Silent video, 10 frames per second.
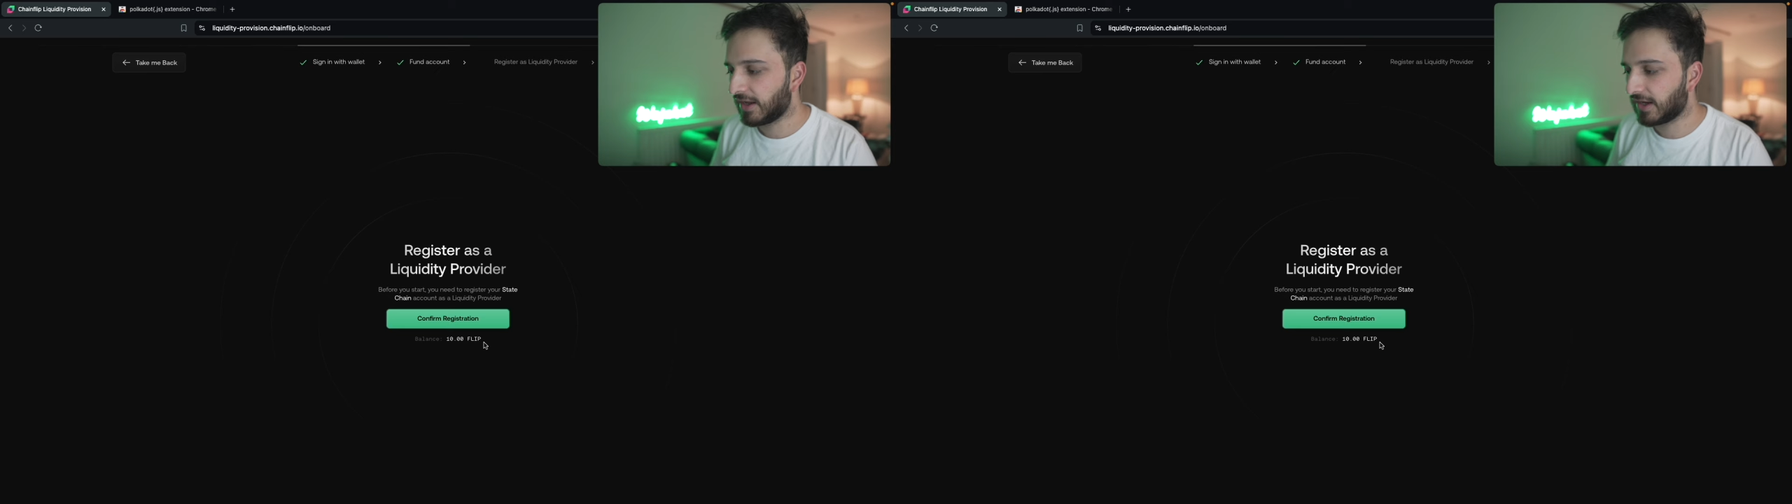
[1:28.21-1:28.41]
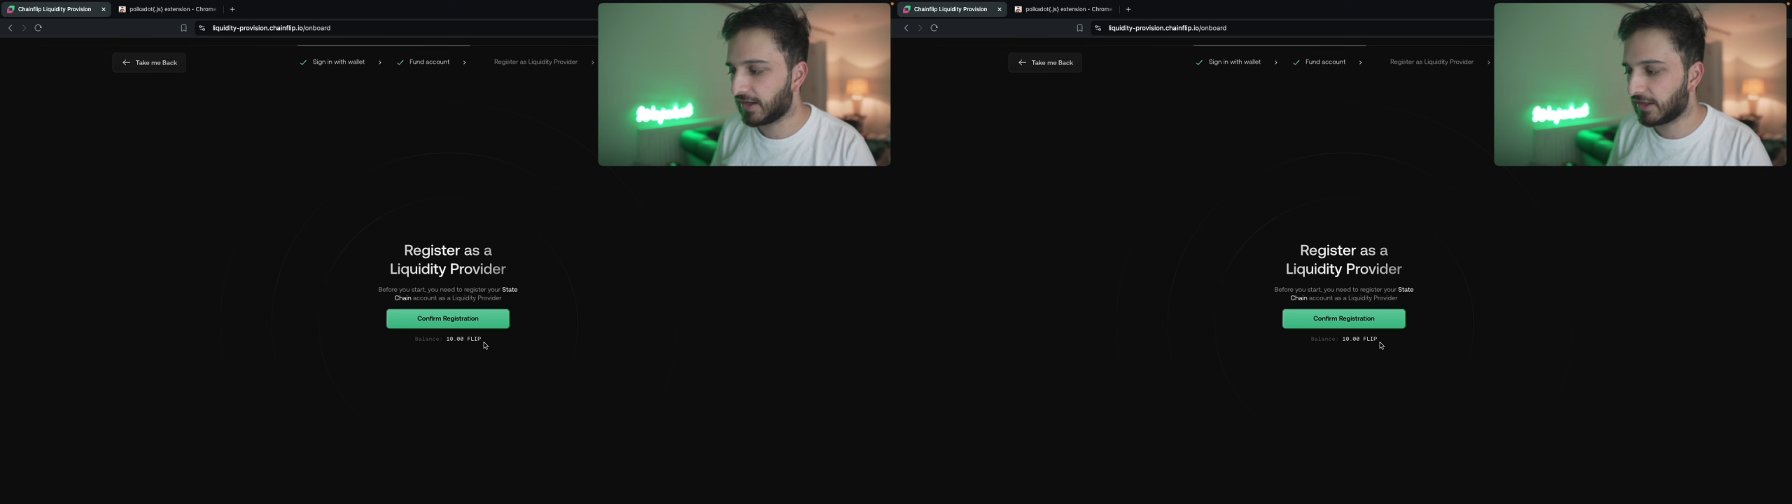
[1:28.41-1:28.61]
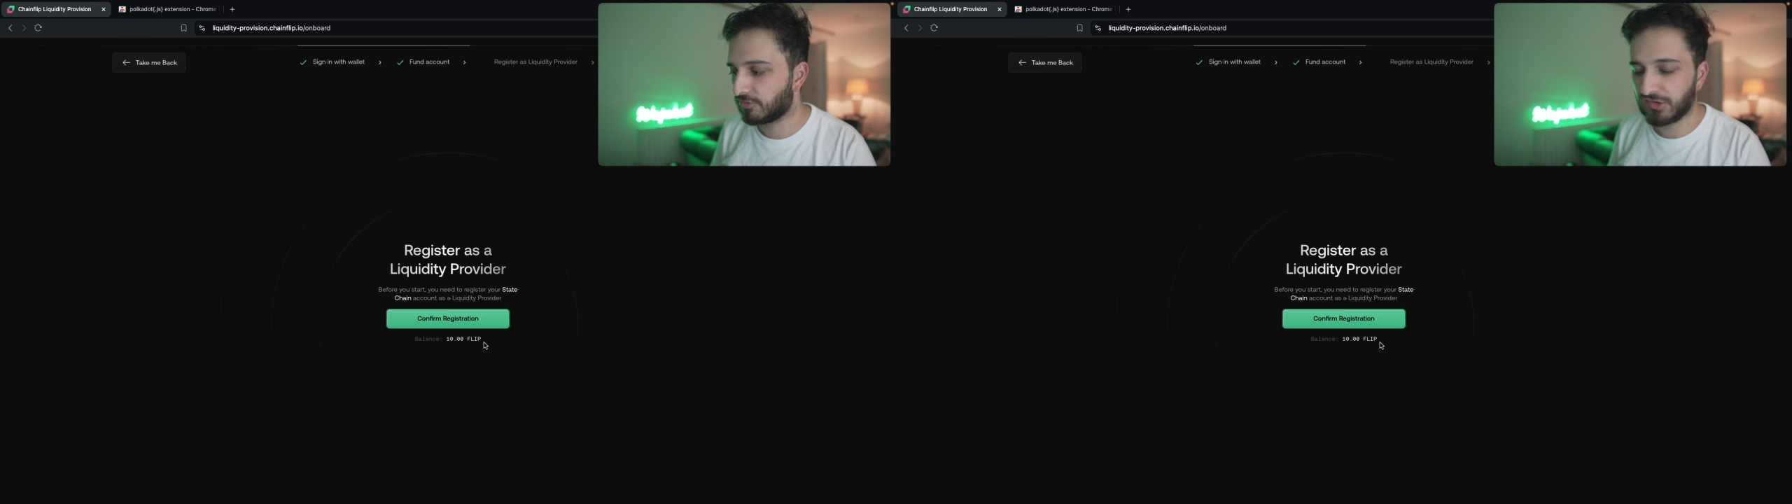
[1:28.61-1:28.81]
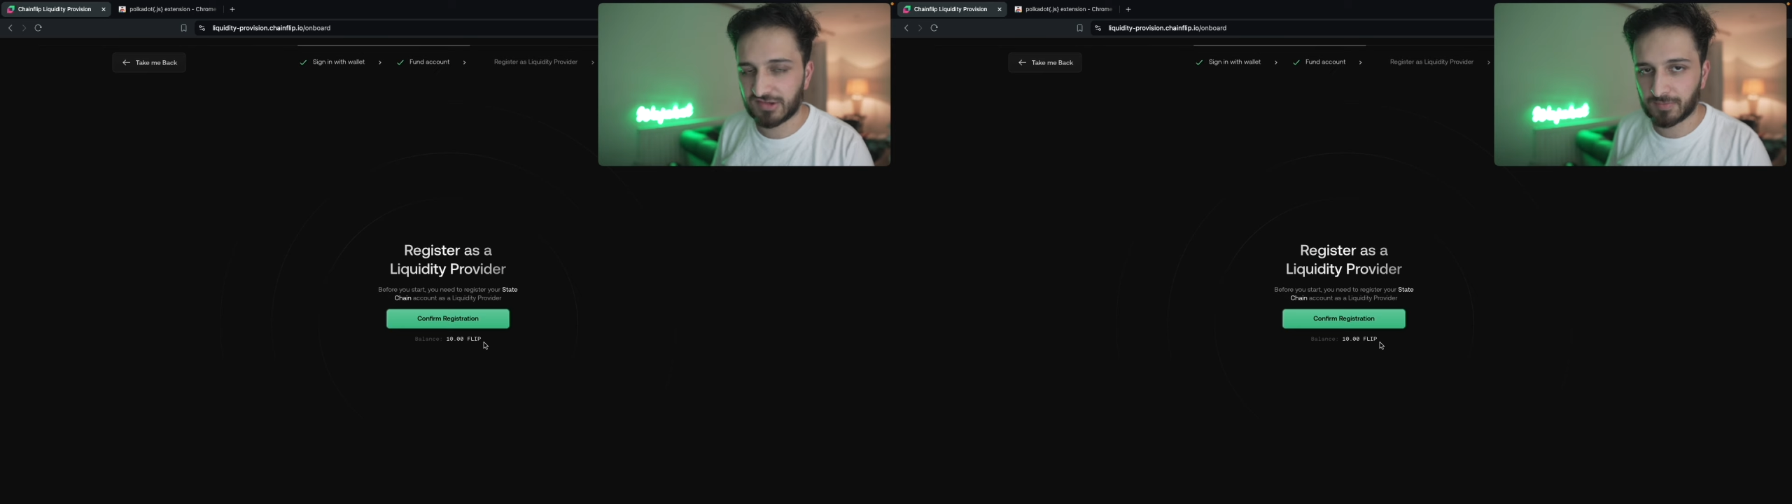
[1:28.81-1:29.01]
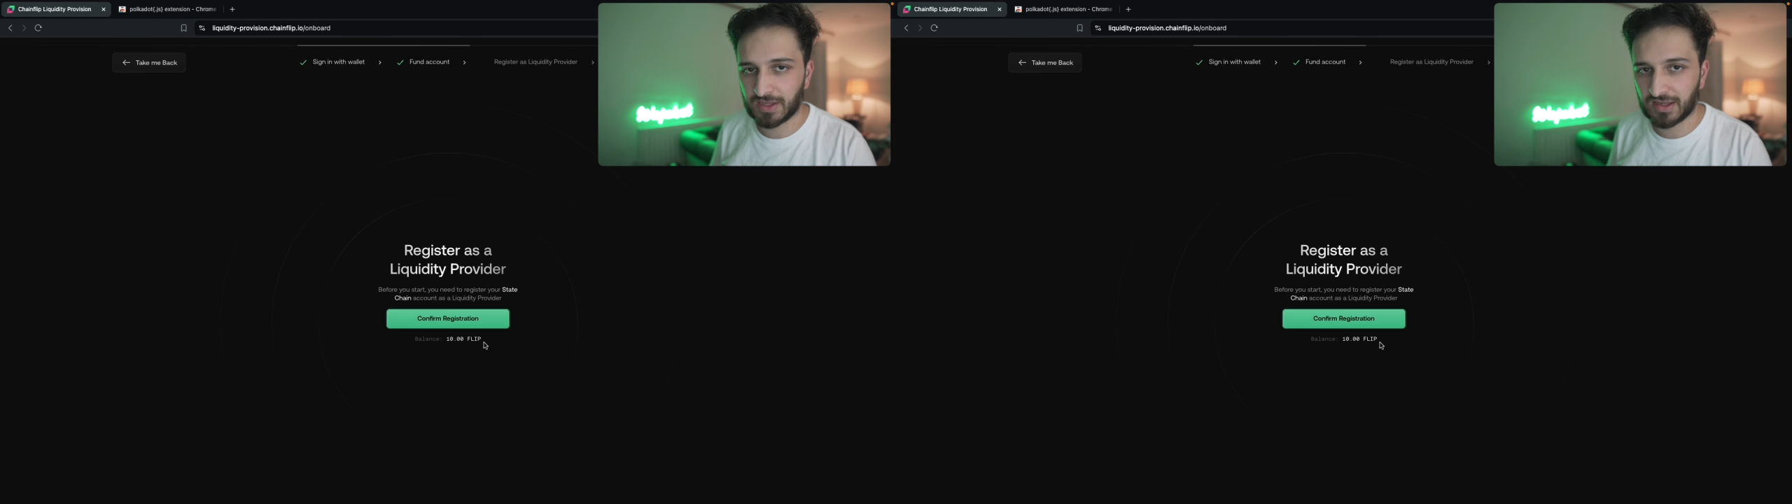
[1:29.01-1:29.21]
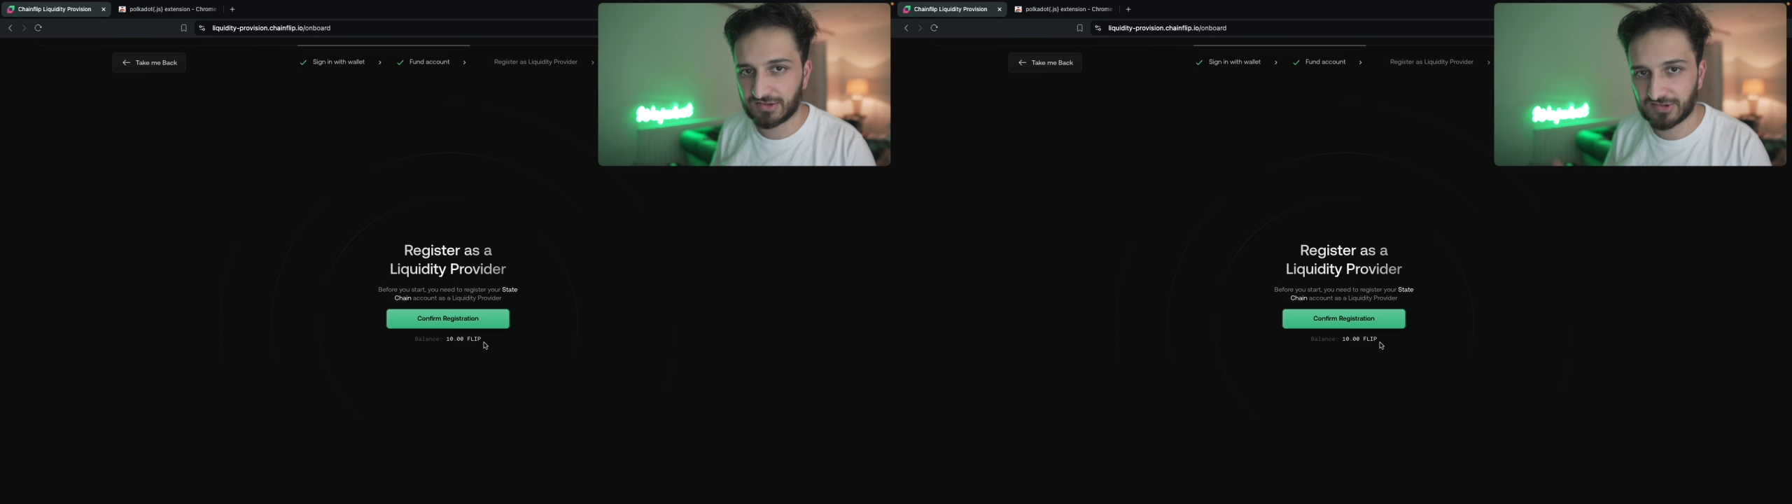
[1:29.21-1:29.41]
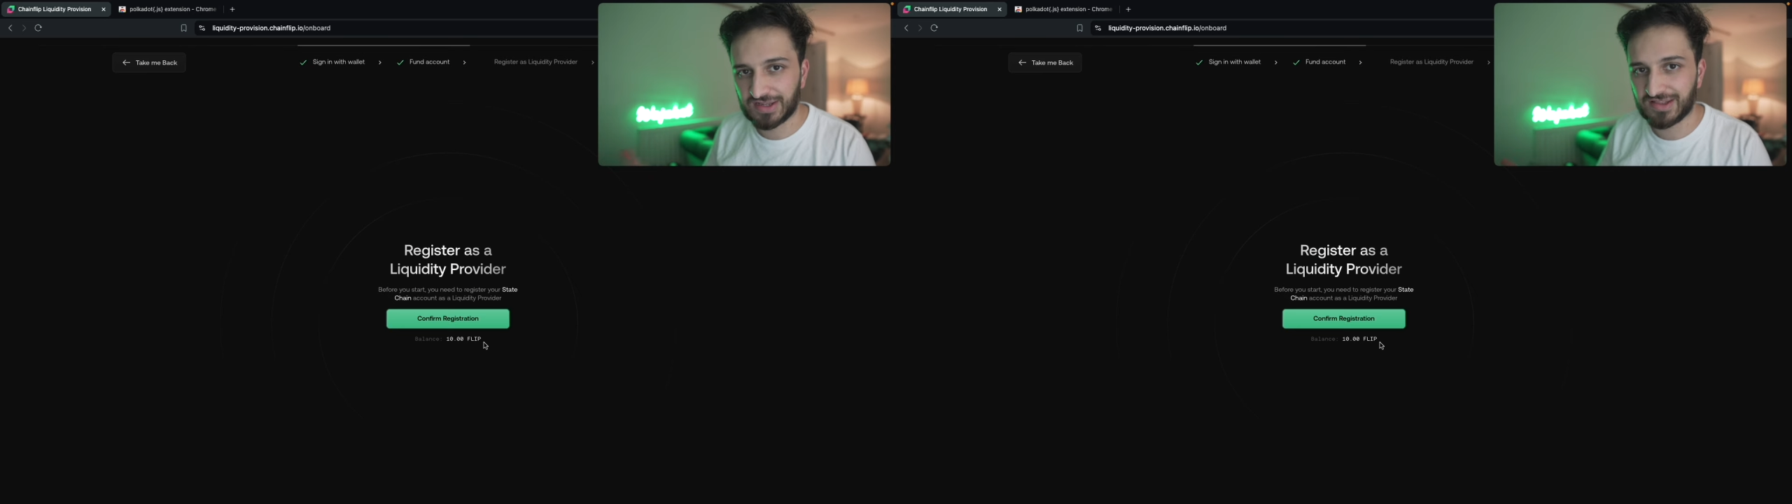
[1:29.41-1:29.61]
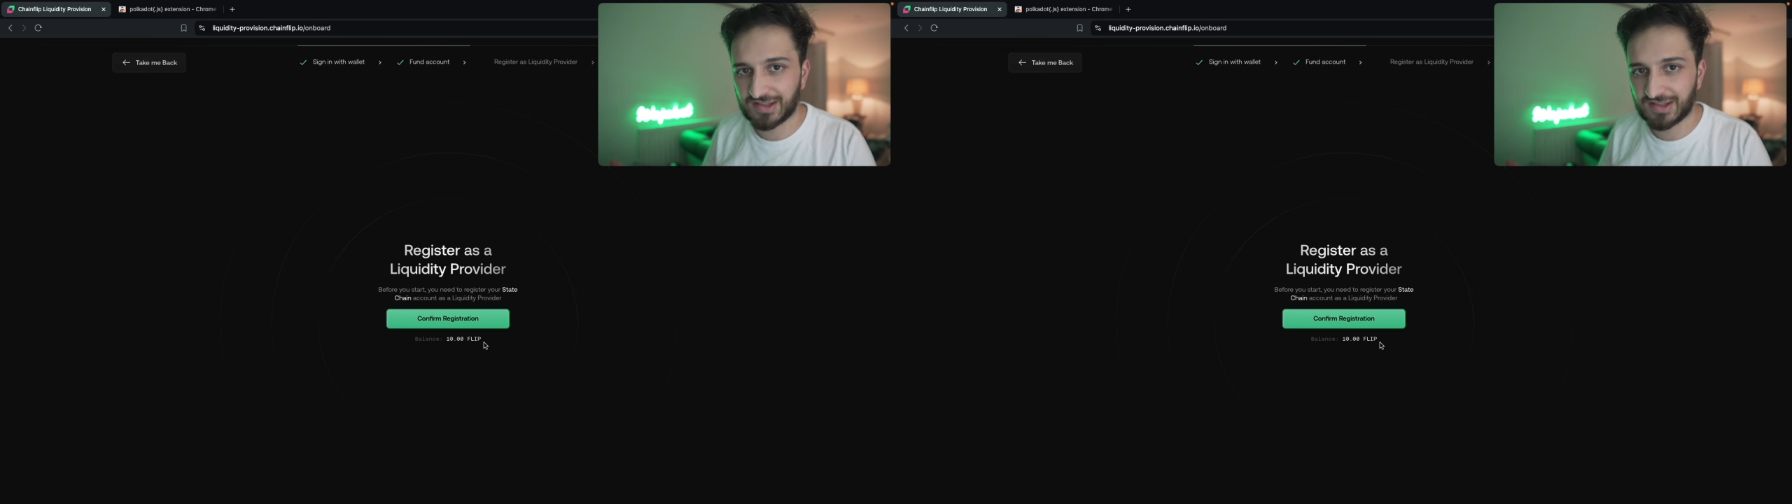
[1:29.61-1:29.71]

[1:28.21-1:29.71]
The reason being is you need